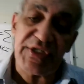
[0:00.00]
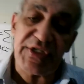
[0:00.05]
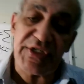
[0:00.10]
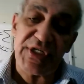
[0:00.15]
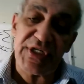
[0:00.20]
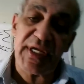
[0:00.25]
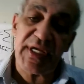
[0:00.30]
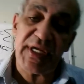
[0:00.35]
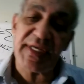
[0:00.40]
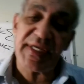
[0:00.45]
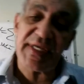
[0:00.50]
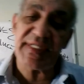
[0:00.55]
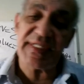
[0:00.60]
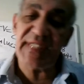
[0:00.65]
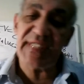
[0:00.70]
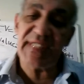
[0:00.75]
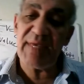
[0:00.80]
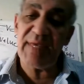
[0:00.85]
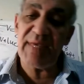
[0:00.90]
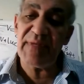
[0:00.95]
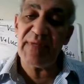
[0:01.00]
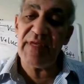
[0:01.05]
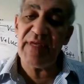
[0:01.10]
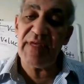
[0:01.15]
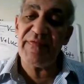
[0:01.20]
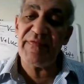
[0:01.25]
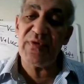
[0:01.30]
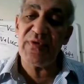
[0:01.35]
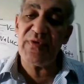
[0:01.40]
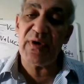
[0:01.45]
Like as example, if
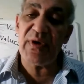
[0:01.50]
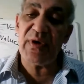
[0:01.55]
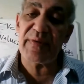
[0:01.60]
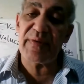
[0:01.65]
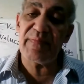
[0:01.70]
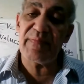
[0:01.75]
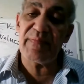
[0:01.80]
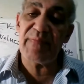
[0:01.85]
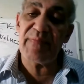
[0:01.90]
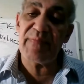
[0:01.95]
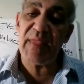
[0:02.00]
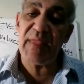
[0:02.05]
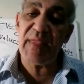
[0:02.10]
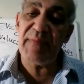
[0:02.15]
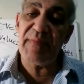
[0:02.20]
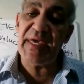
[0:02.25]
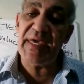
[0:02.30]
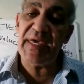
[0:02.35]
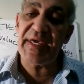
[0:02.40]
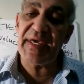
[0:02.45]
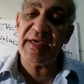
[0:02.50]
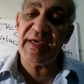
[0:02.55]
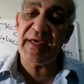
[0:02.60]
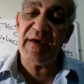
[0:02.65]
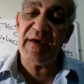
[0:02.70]
you are making